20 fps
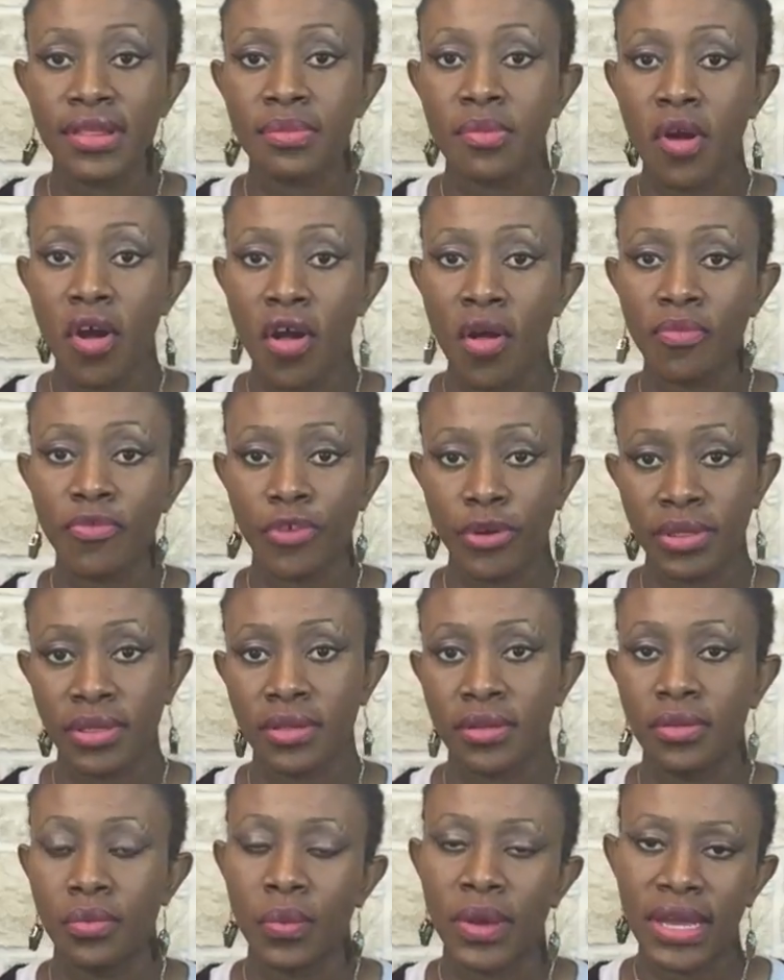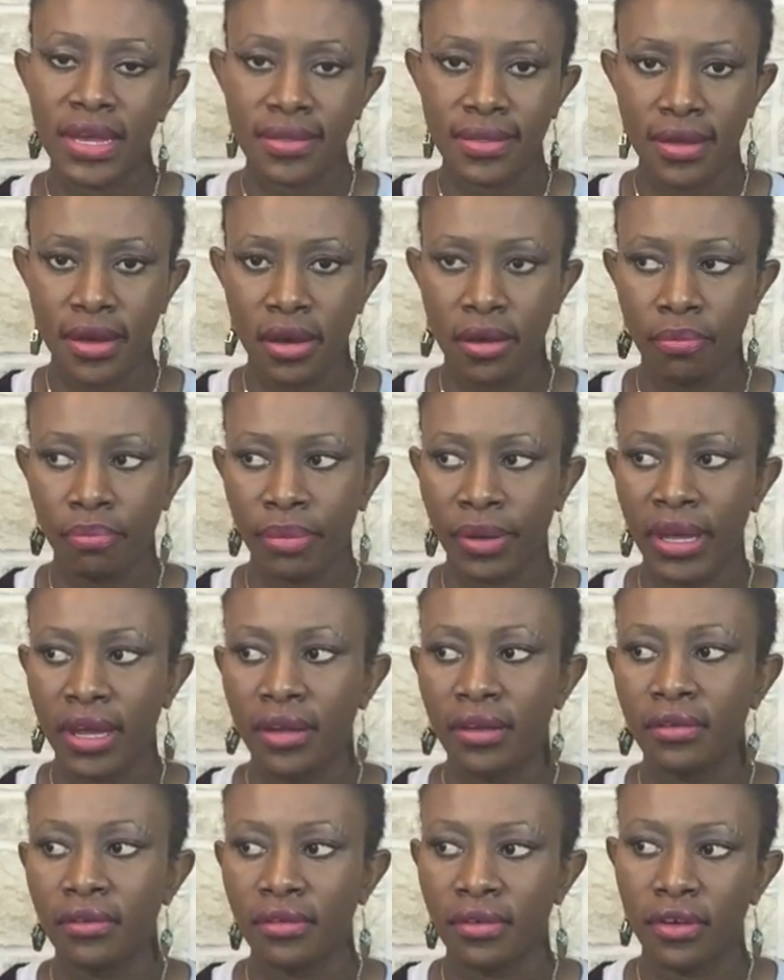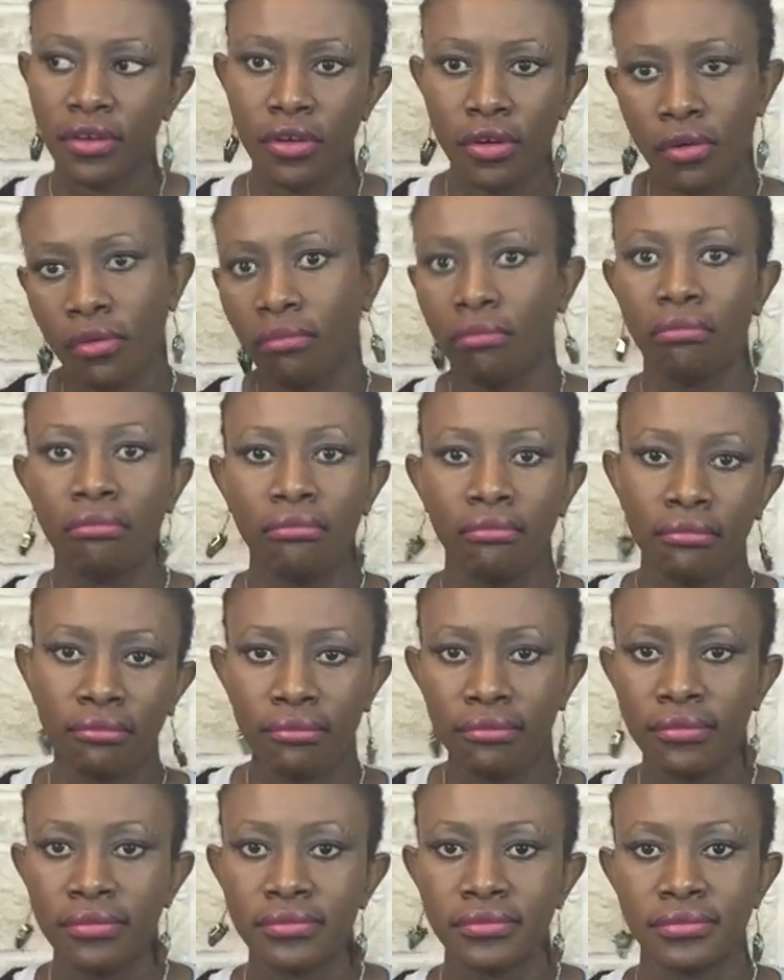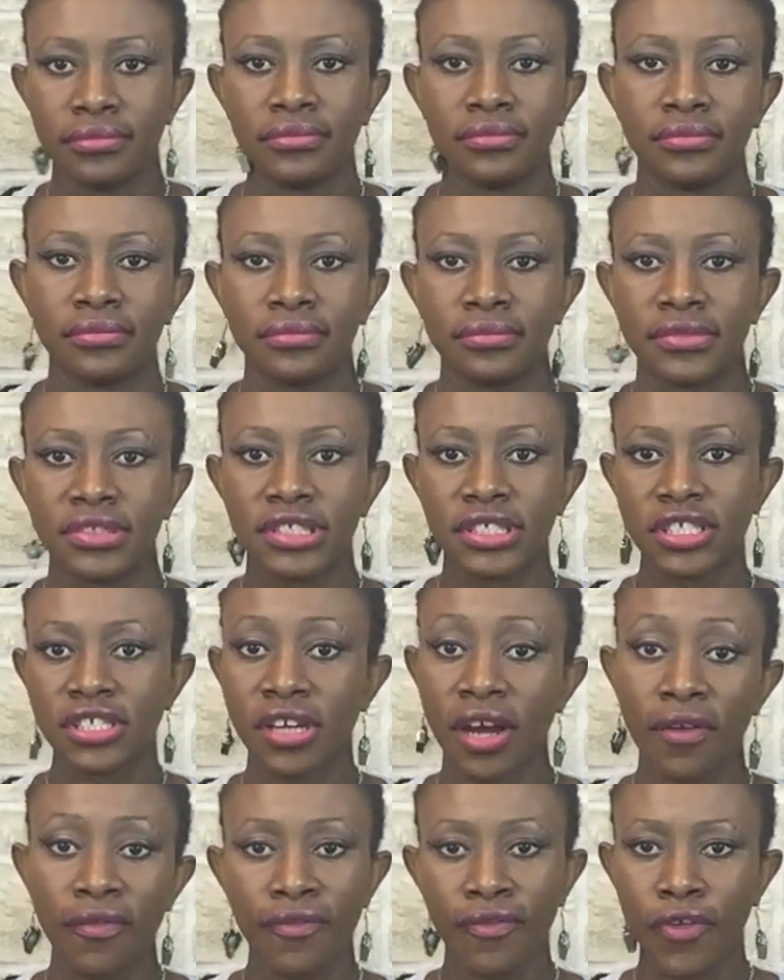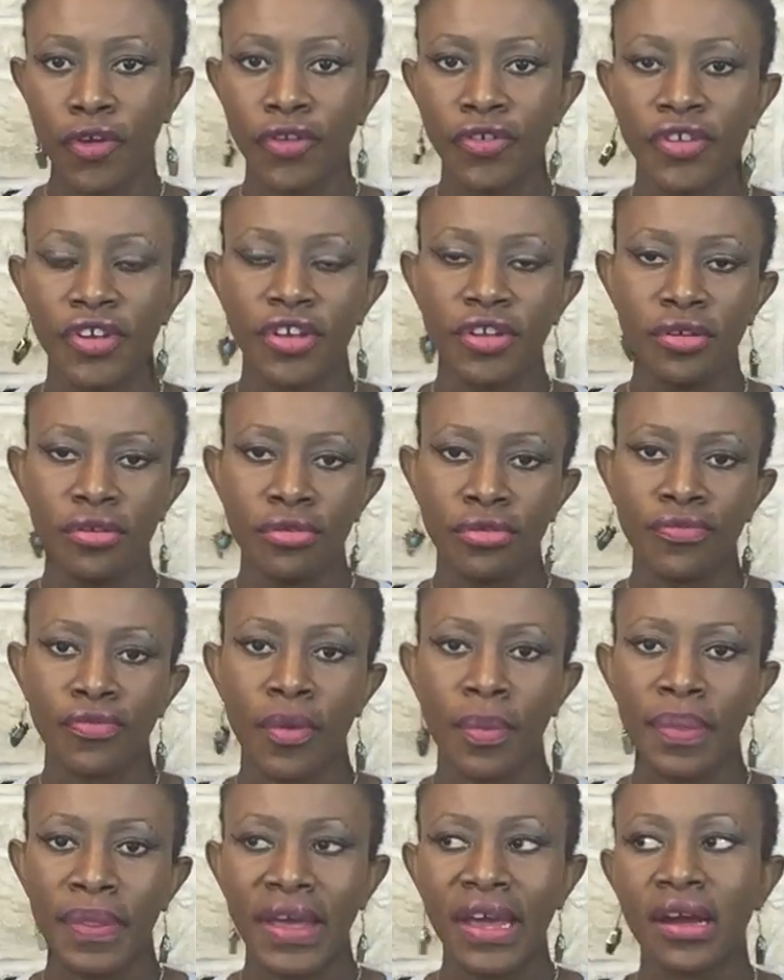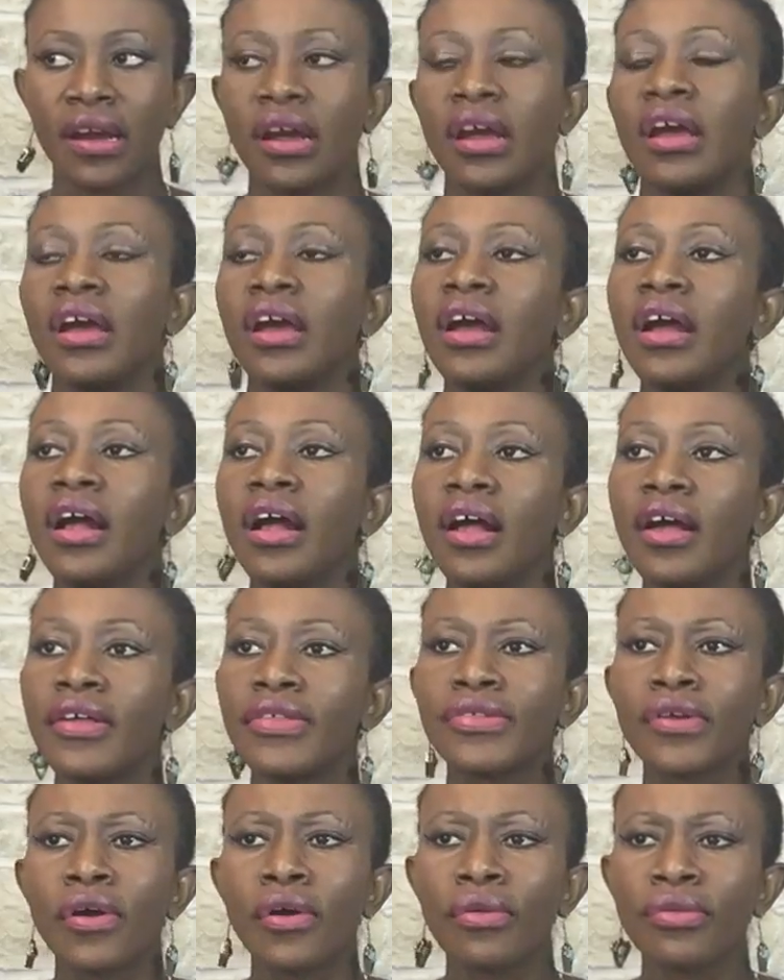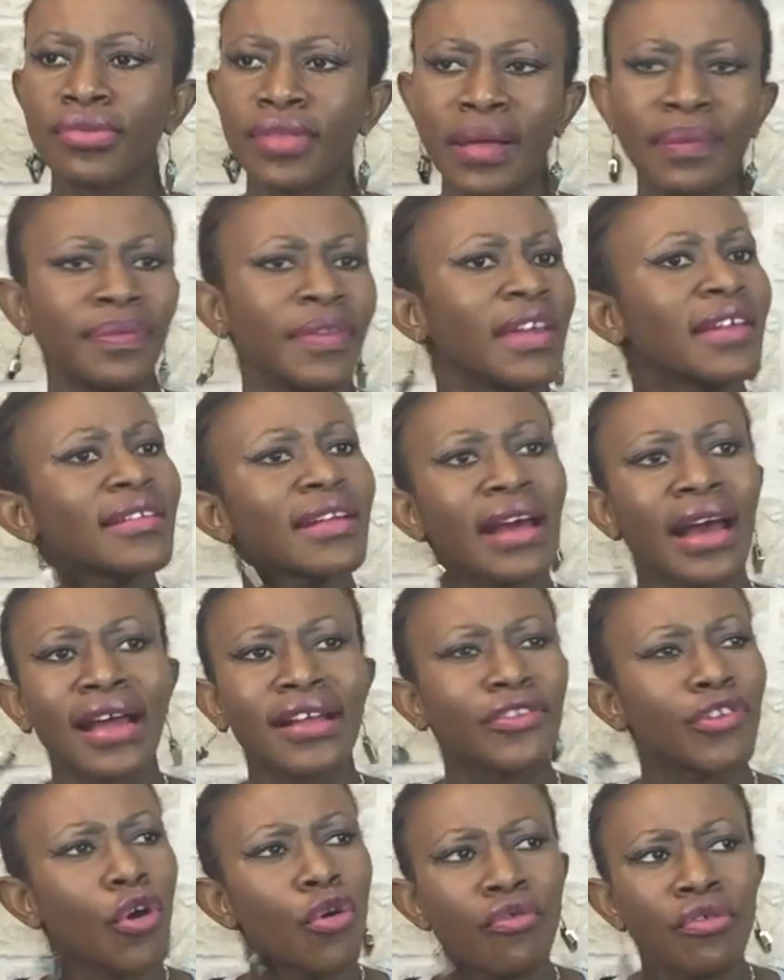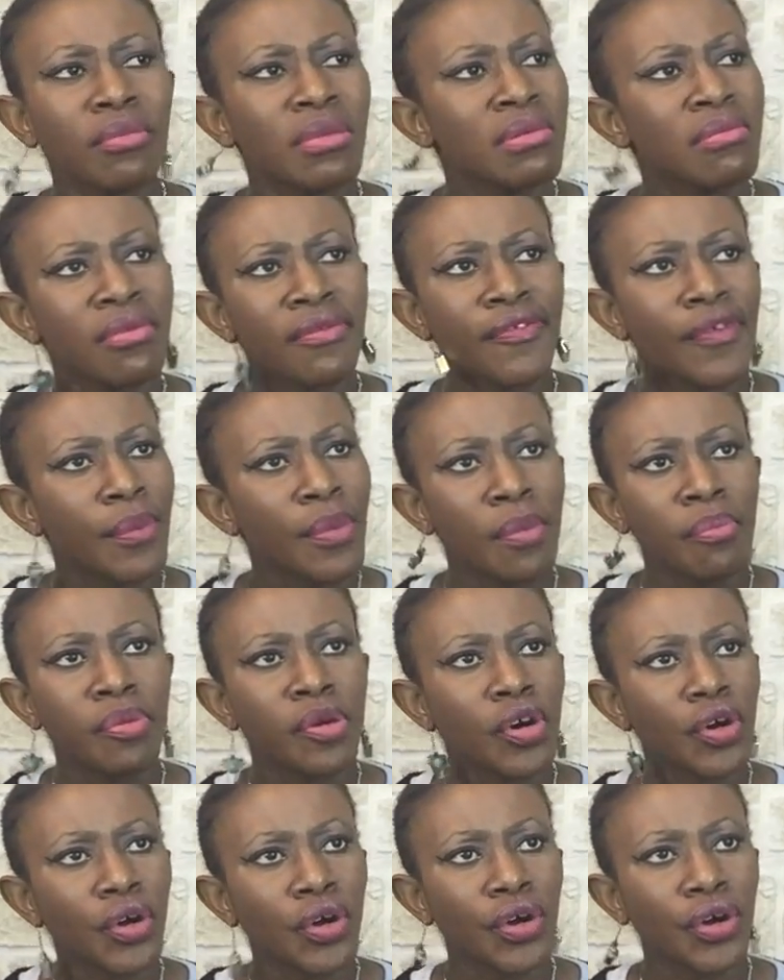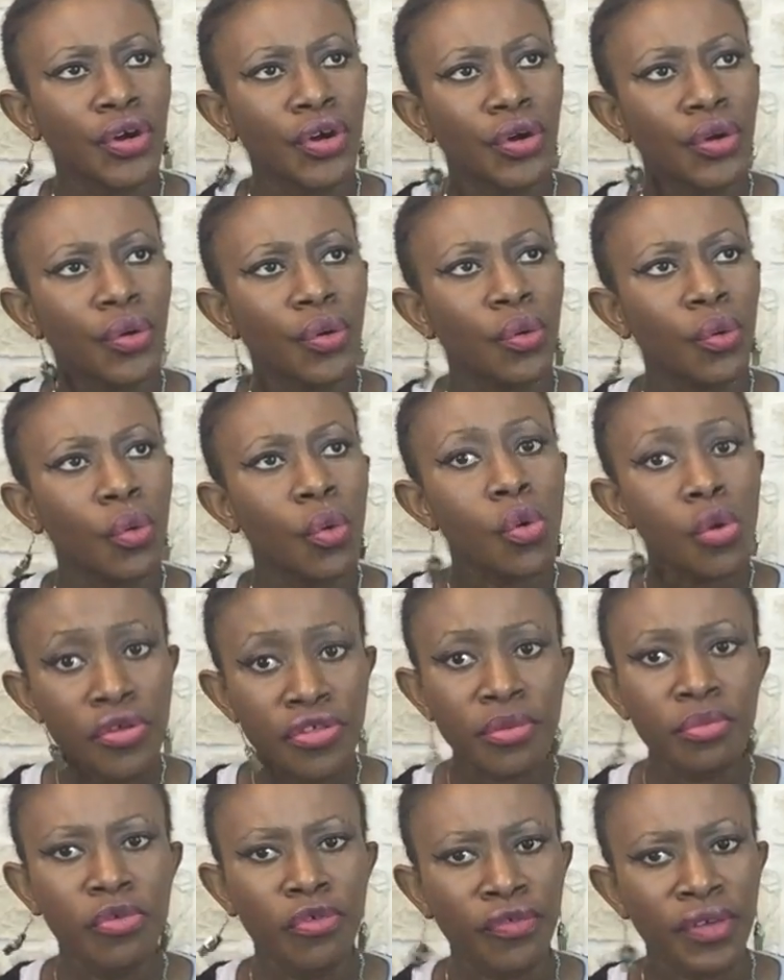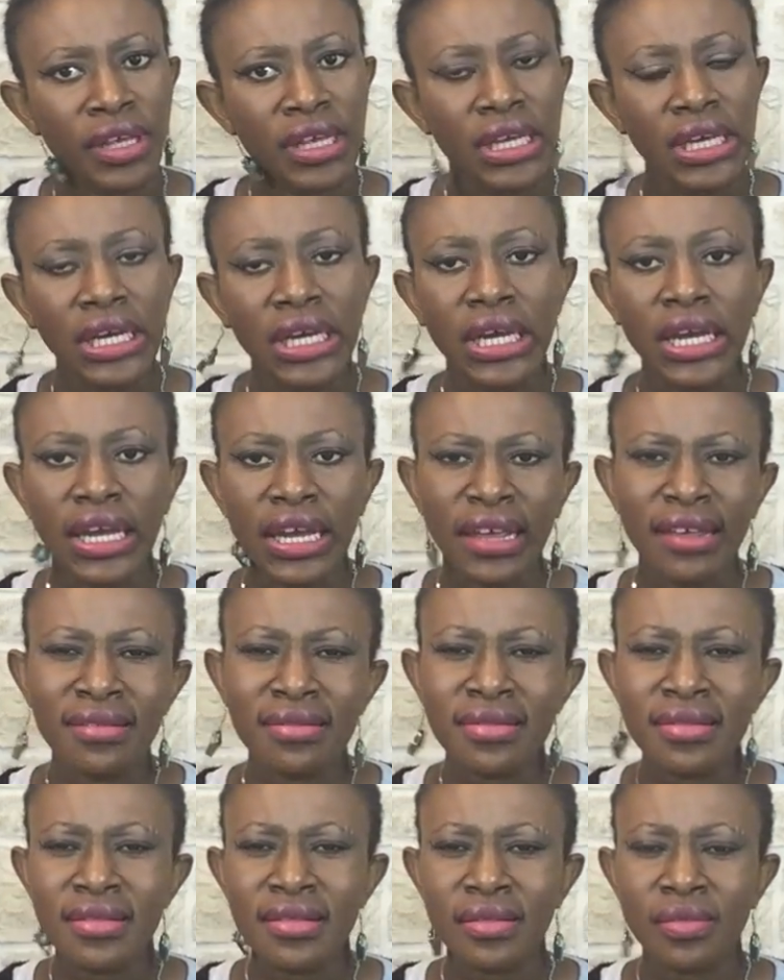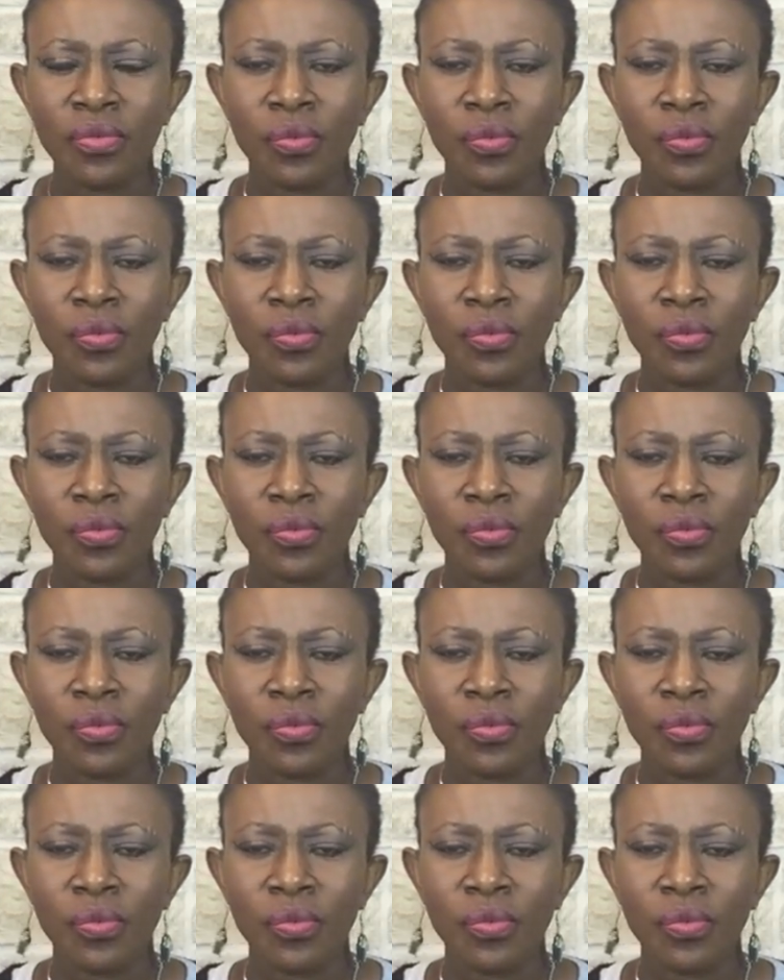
mom, Joycelyn, wakes up, and you know, stuff continues from there. So something that I don't remember from the book or the movie is this